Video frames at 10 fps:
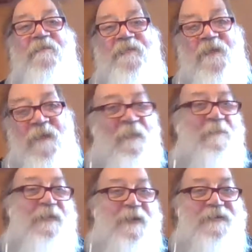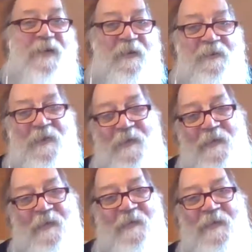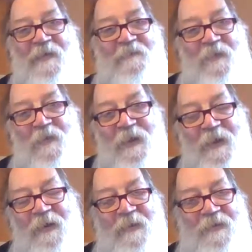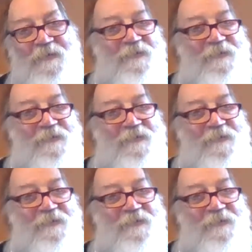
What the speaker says: few in my place down in the Florida Keys,